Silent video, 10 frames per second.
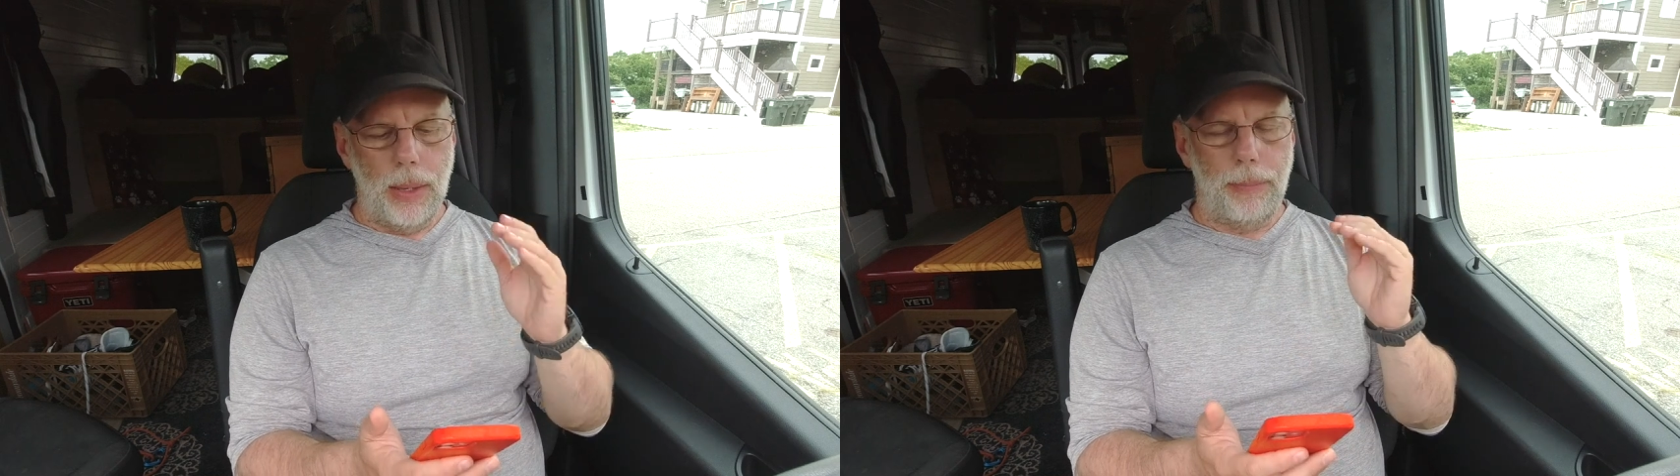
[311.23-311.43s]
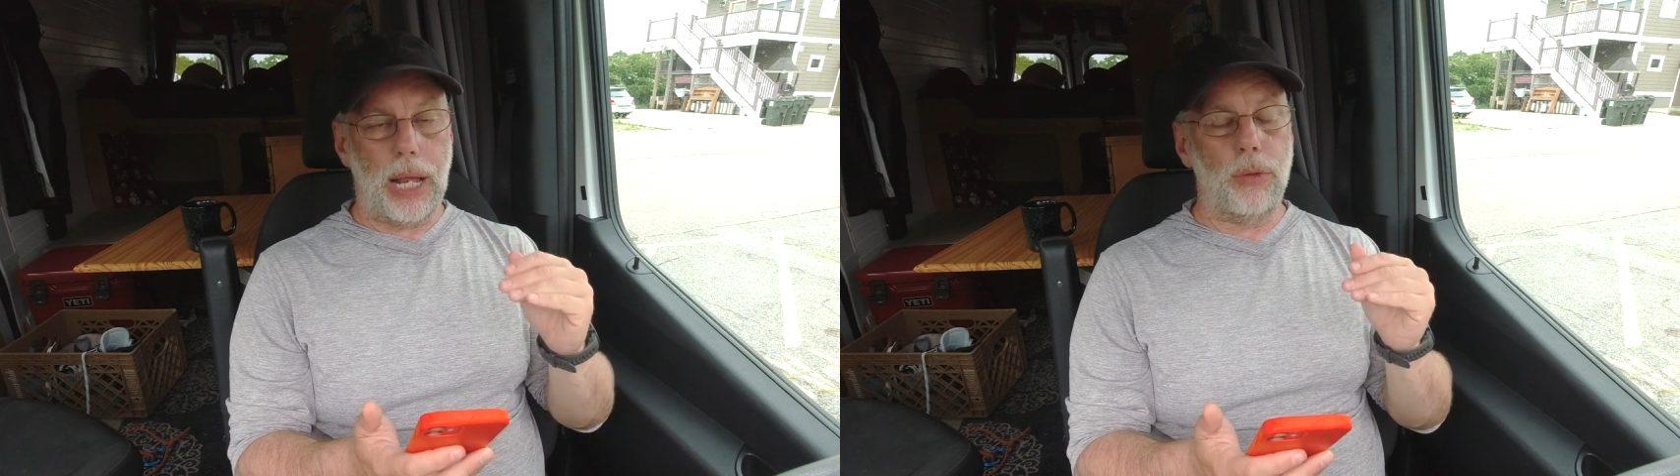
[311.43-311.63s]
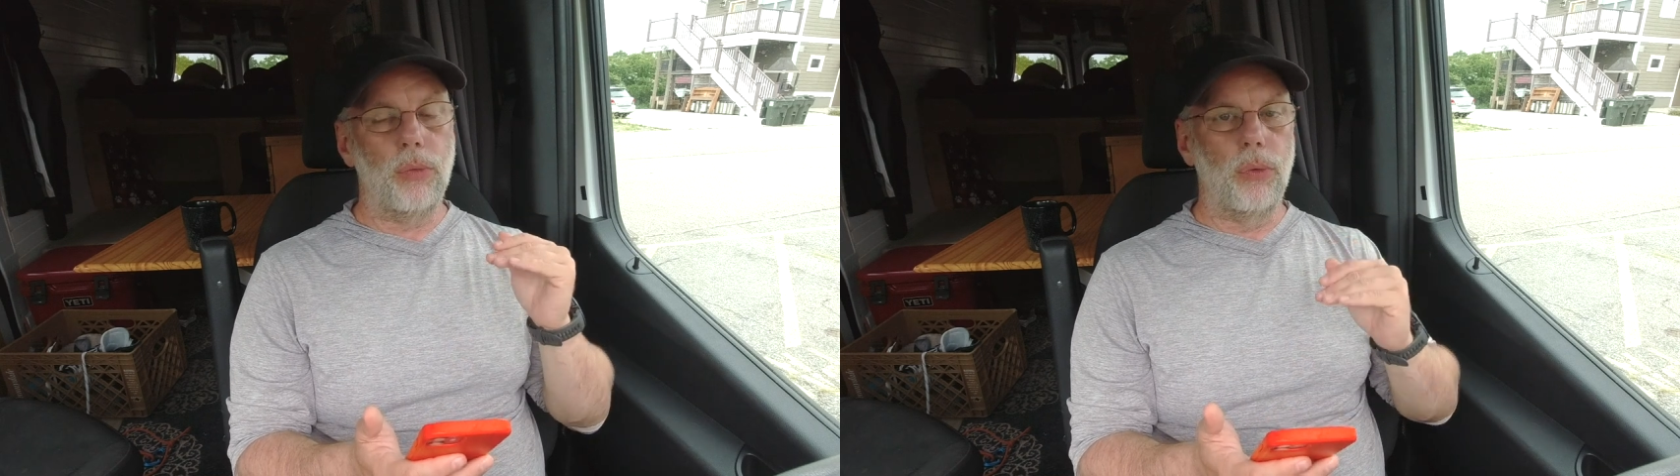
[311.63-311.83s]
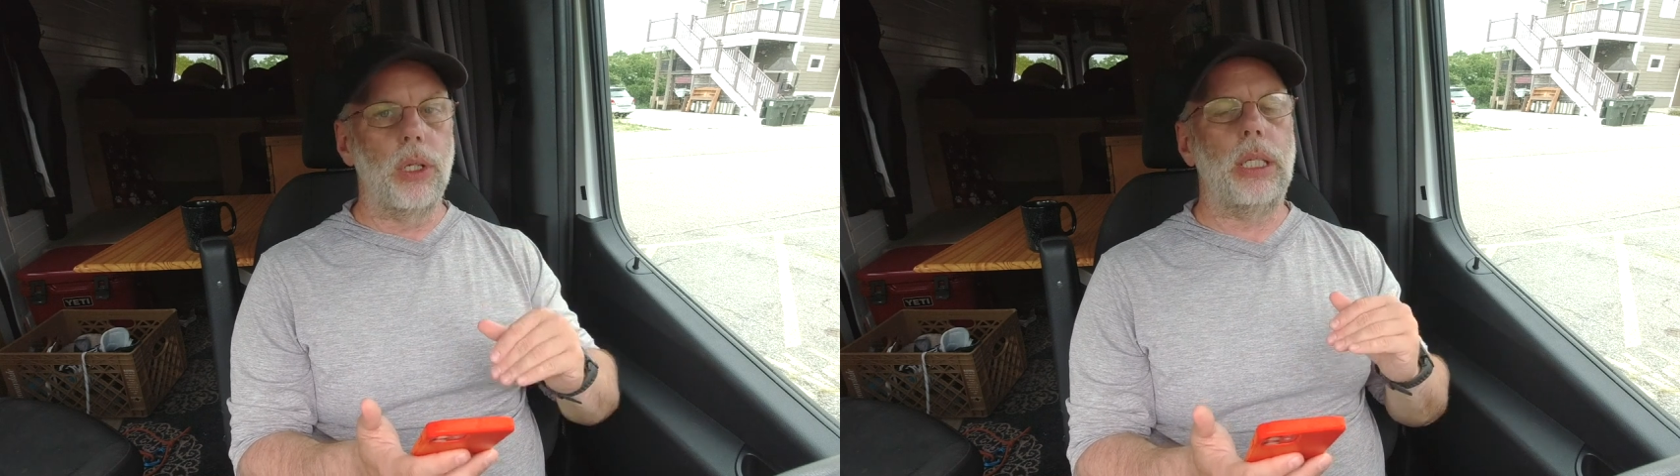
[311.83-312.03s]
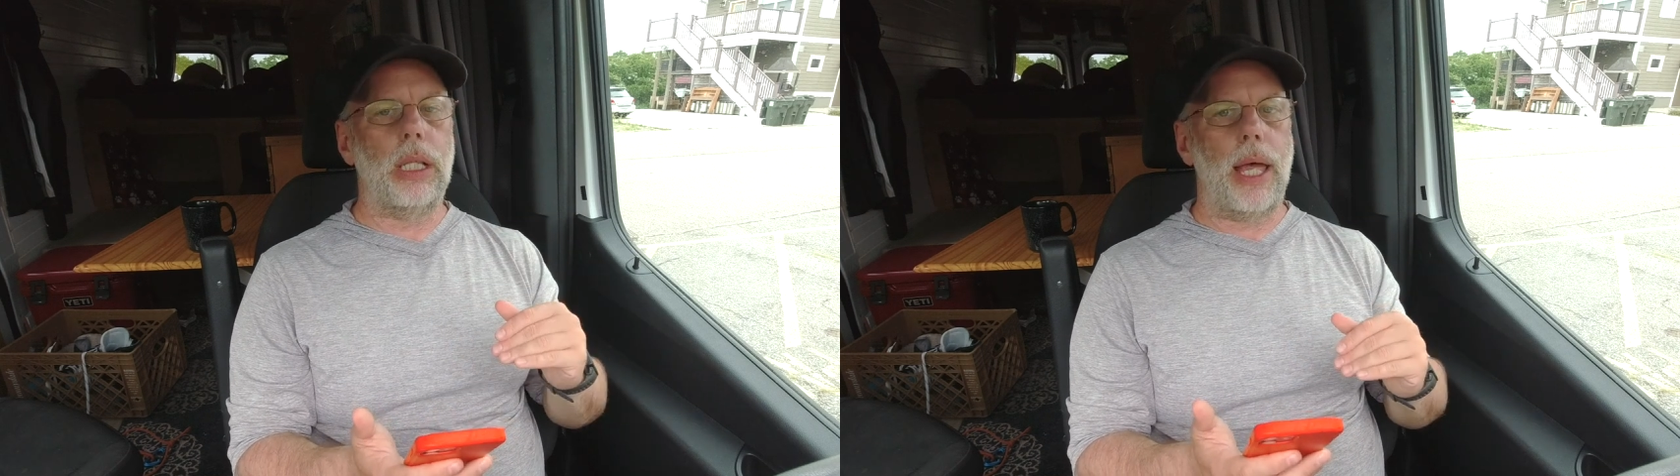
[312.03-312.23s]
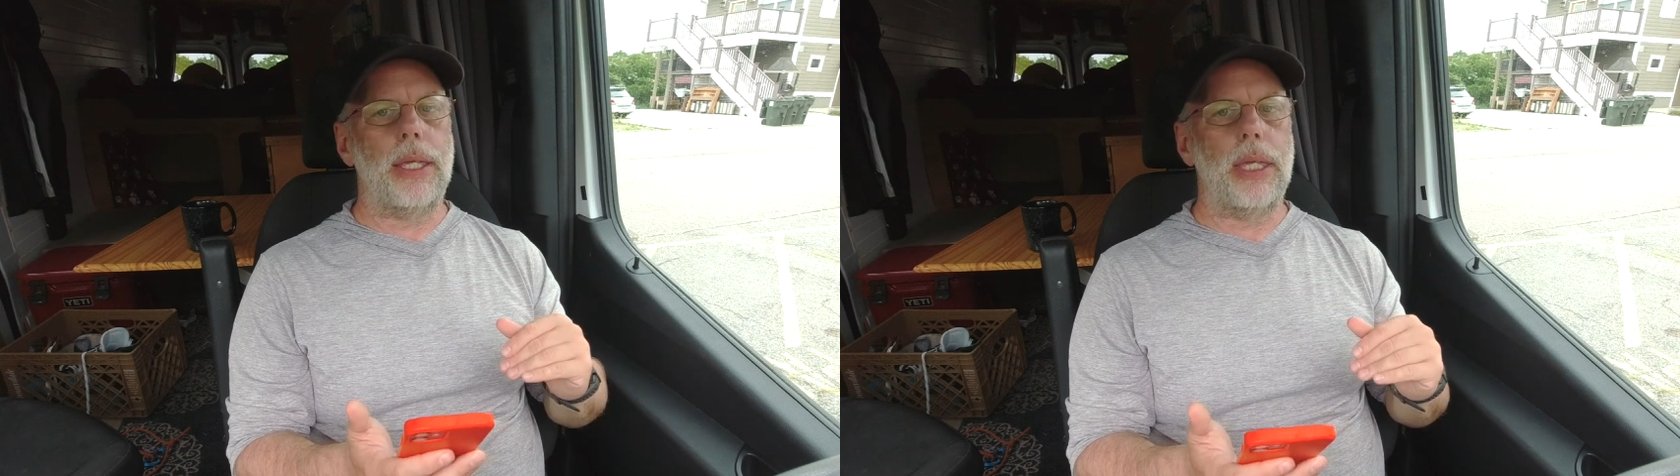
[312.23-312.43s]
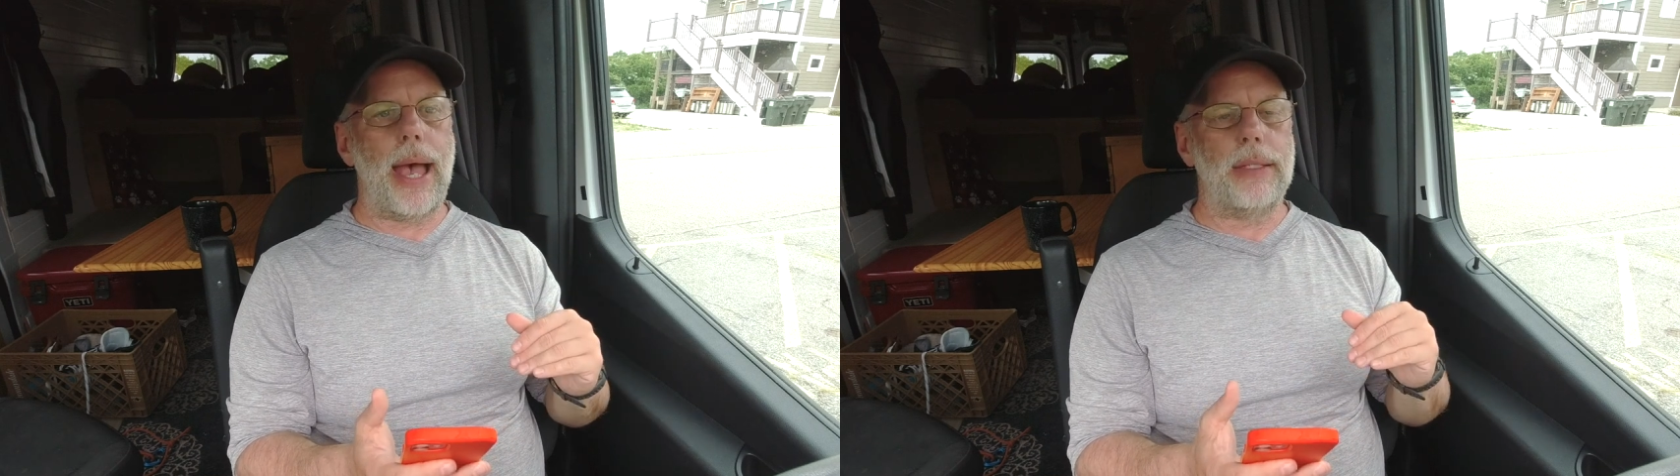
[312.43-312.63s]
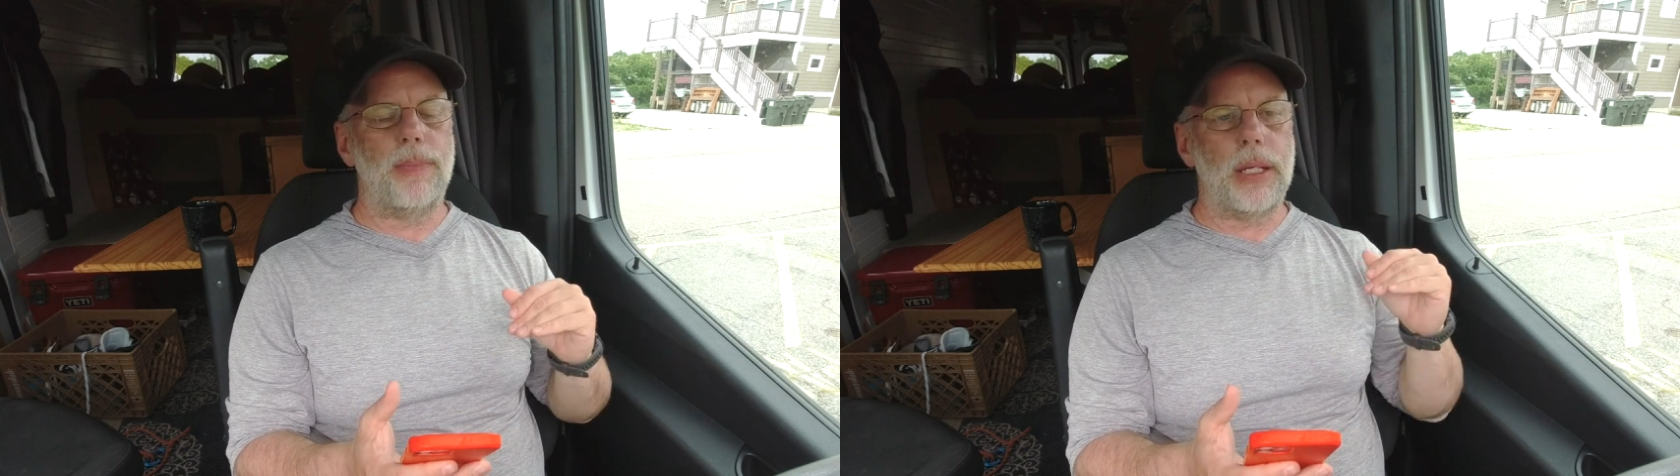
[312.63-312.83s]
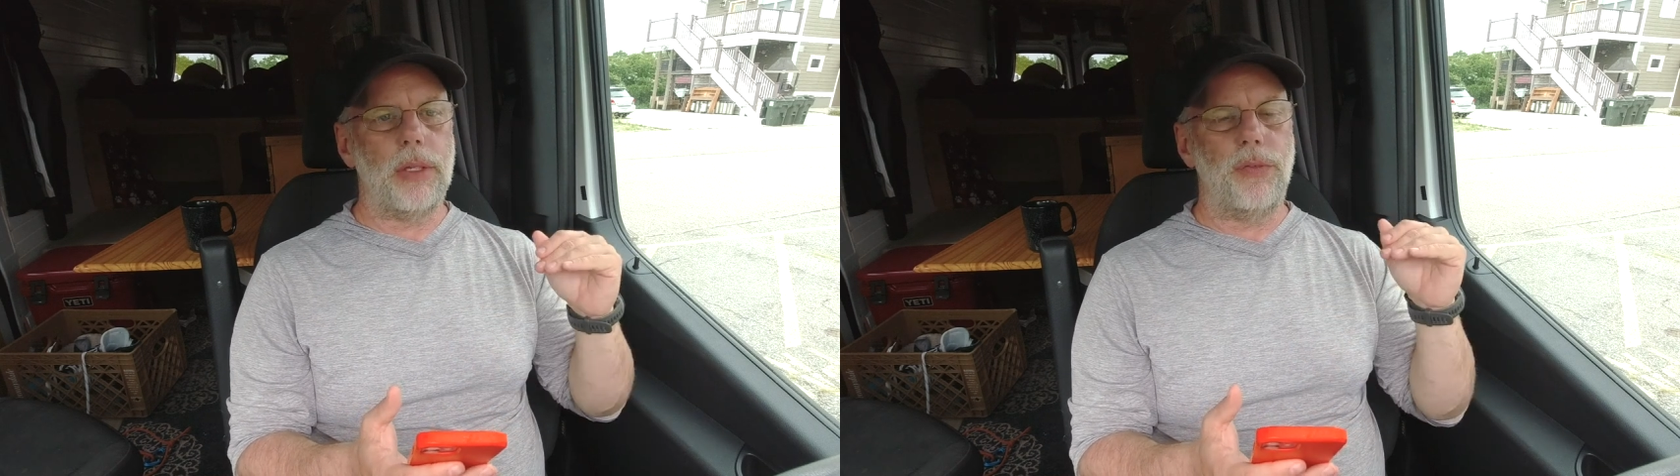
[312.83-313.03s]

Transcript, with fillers: but I really like the aspect